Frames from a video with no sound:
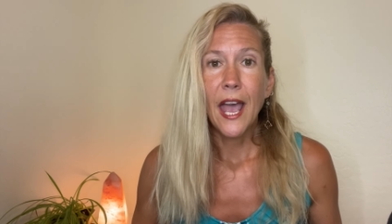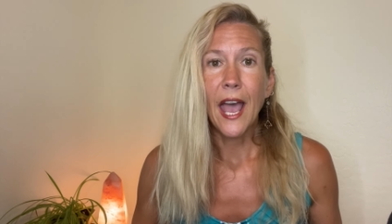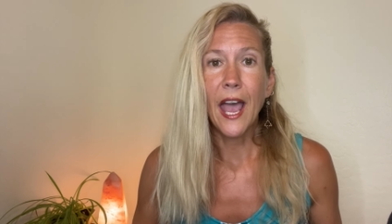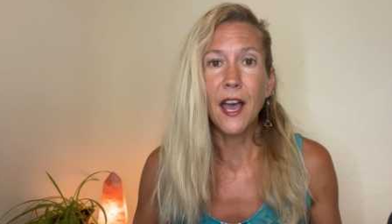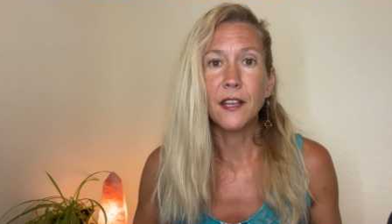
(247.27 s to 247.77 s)

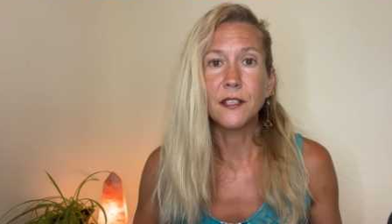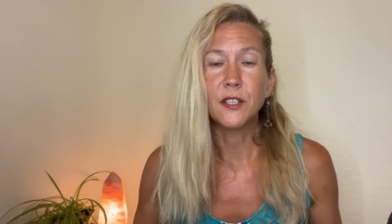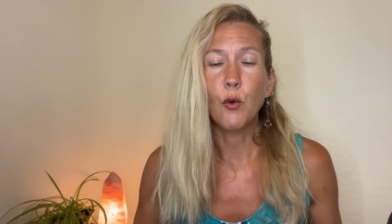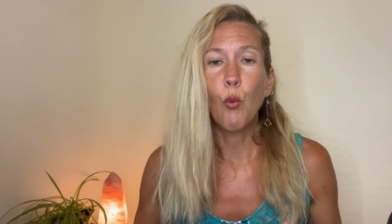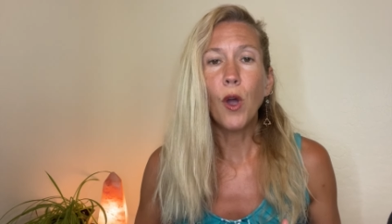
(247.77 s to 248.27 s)

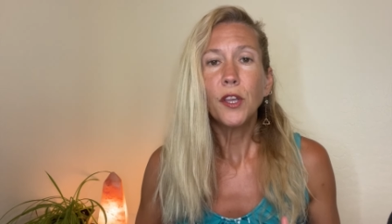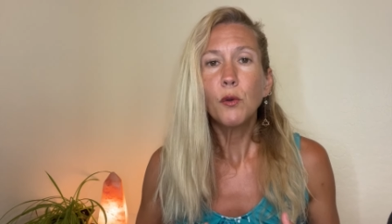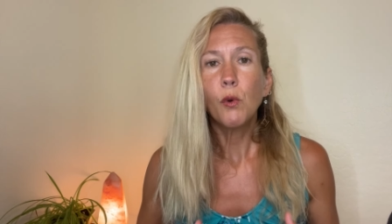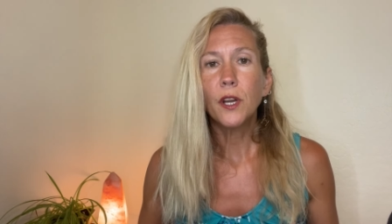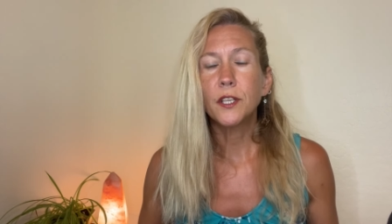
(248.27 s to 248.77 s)
And what
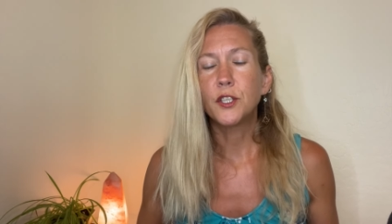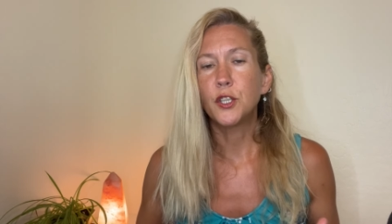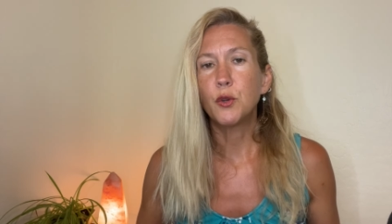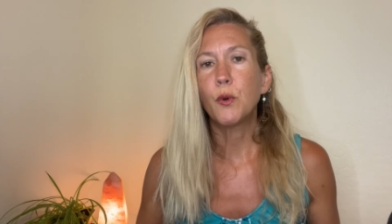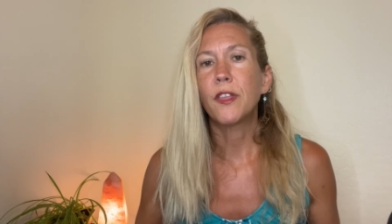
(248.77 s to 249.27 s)
you want to
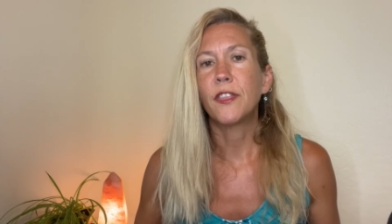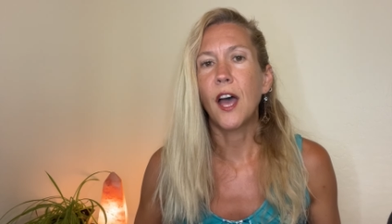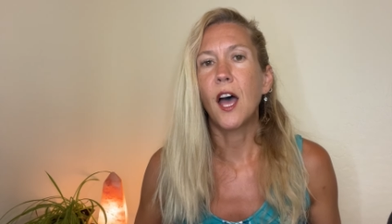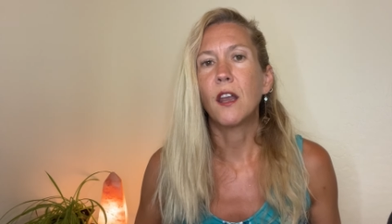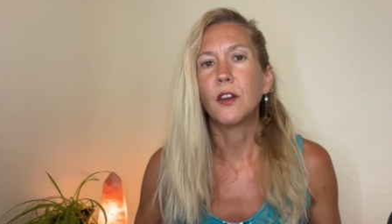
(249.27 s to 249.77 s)
do with
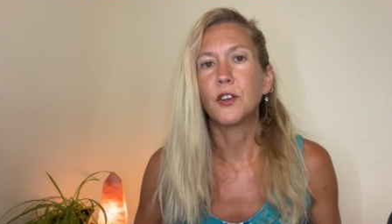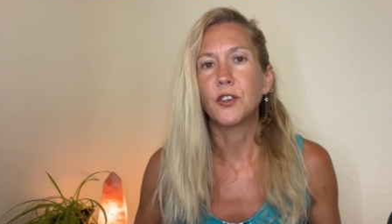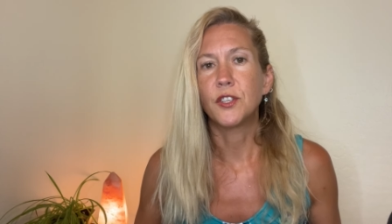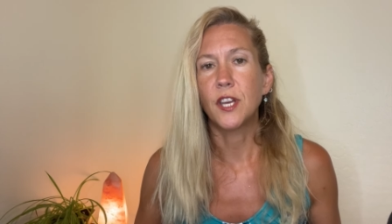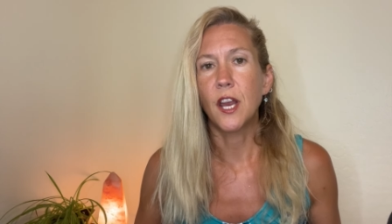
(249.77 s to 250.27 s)
that
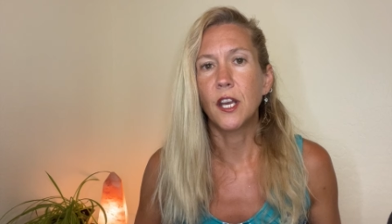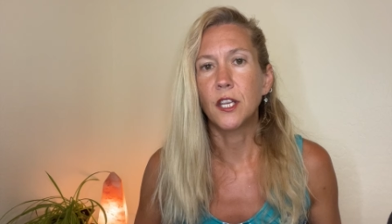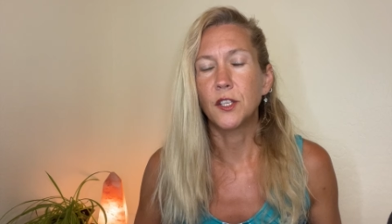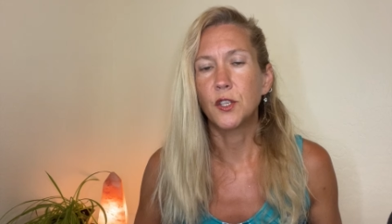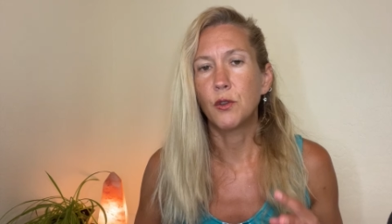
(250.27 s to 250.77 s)
understanding
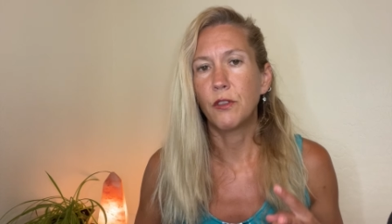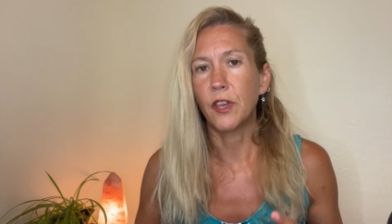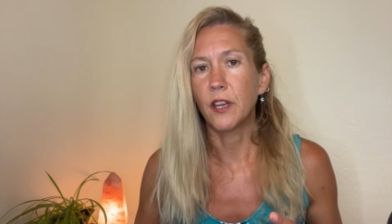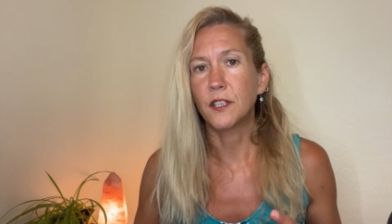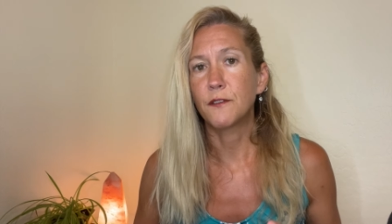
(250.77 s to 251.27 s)
is two
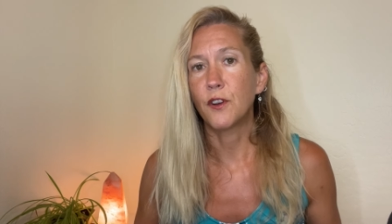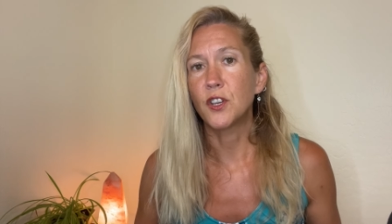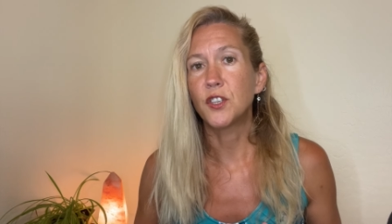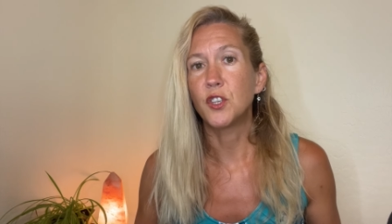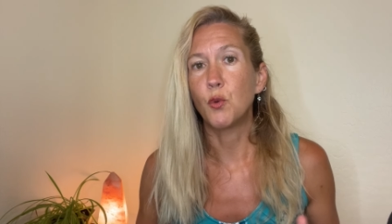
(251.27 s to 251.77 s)
things.
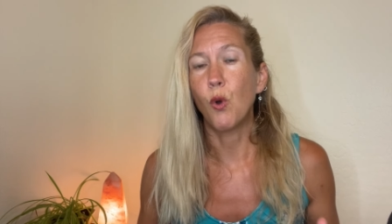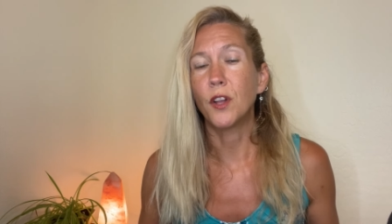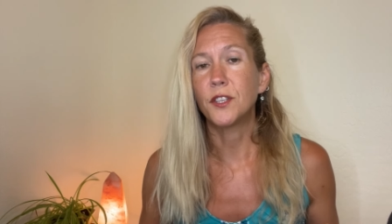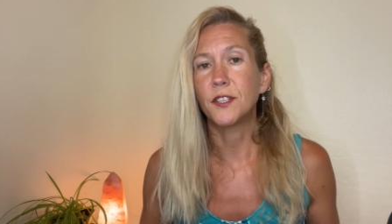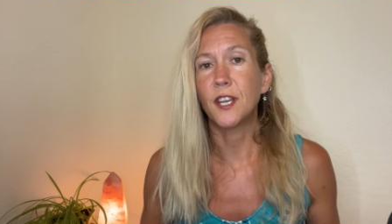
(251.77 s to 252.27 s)
First, you
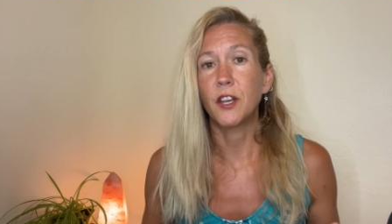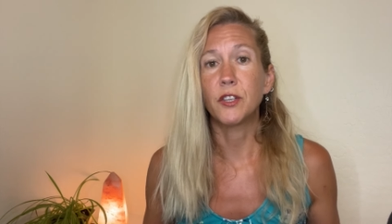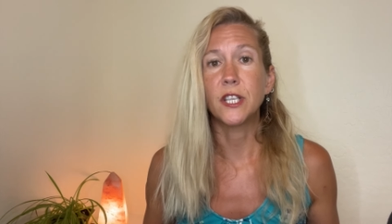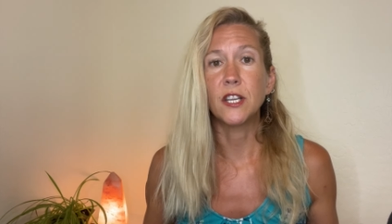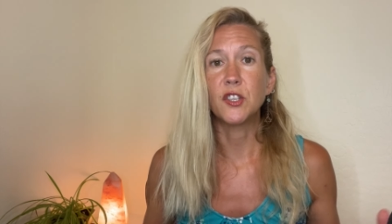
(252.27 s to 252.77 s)
want to set your
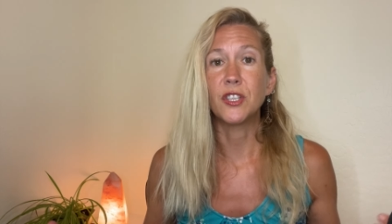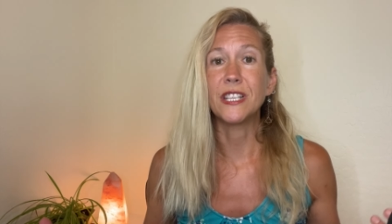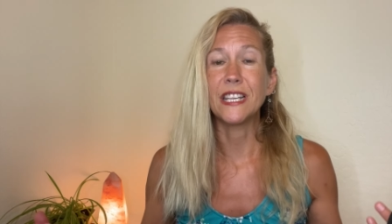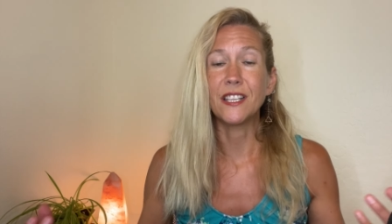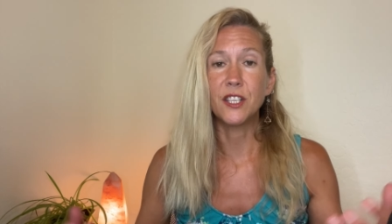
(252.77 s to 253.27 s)
intention
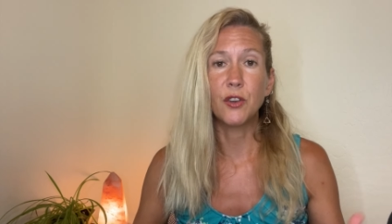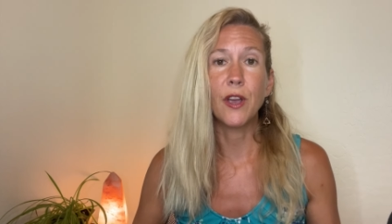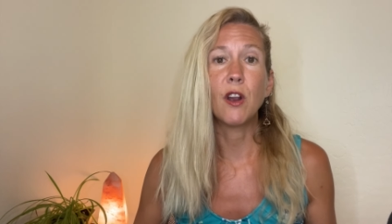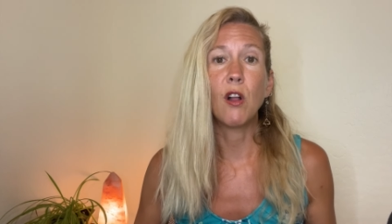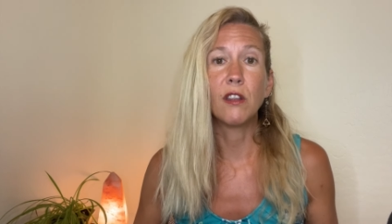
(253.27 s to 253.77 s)
to
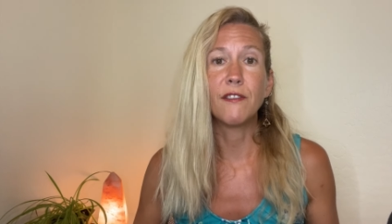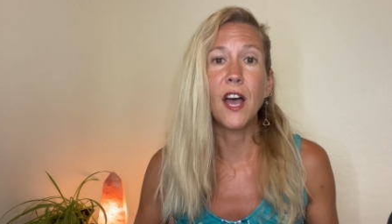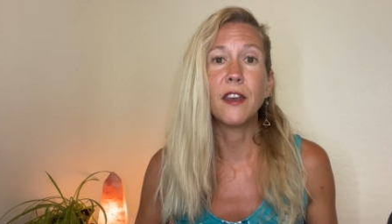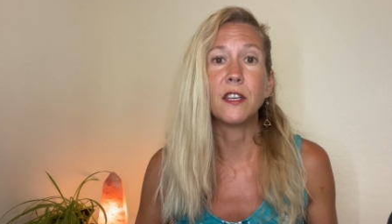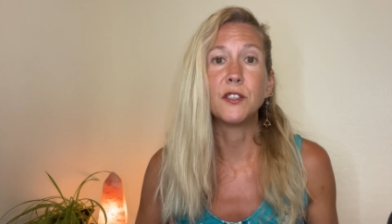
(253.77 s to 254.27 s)
integrate all of
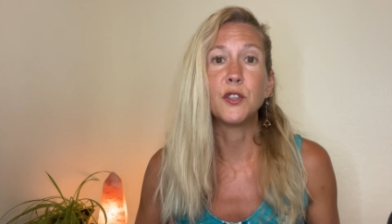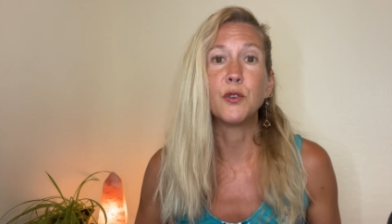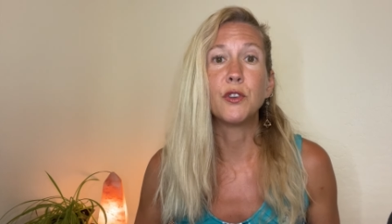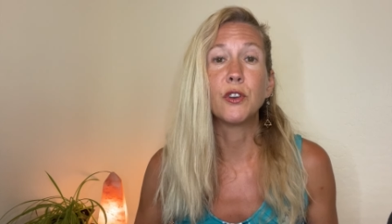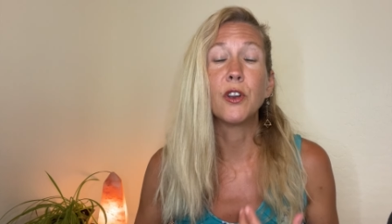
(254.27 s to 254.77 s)
that into
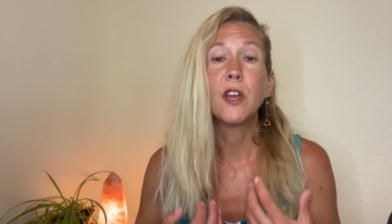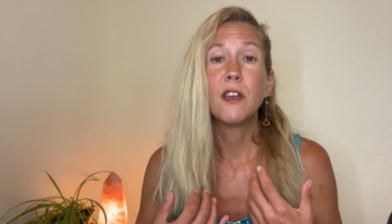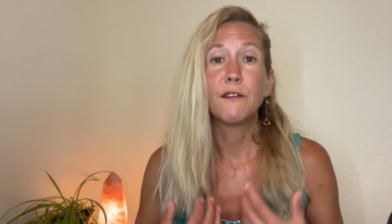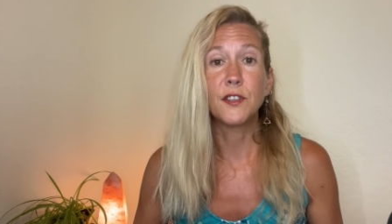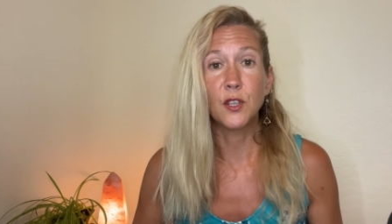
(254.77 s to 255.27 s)
your
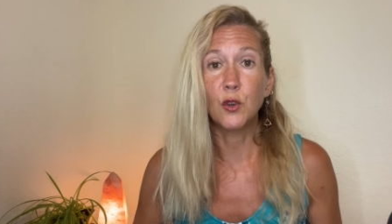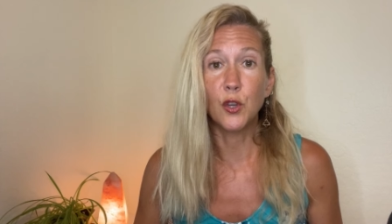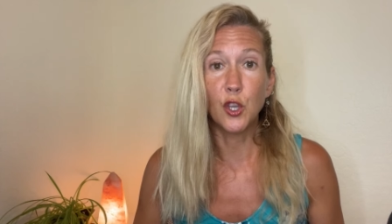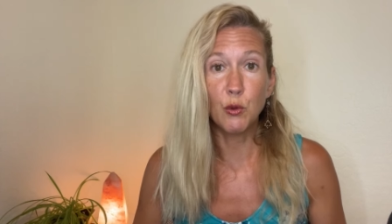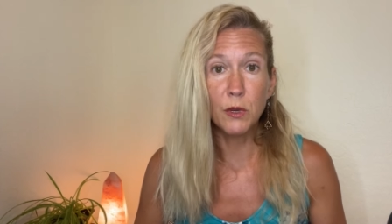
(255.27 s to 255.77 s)
physical
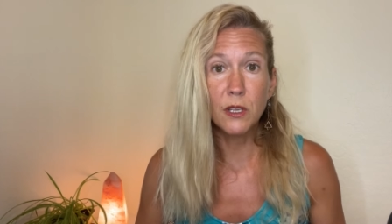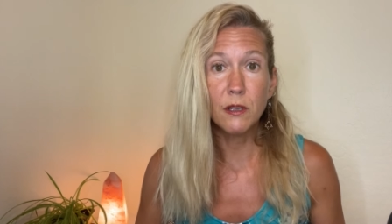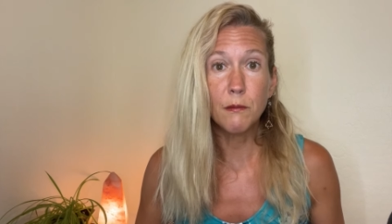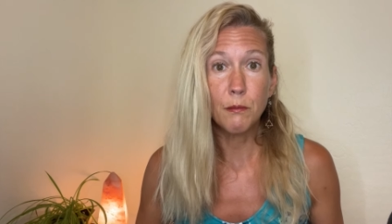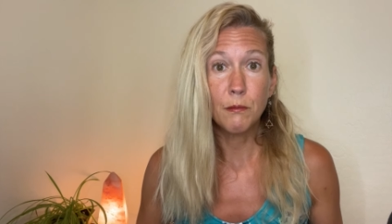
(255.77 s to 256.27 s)
human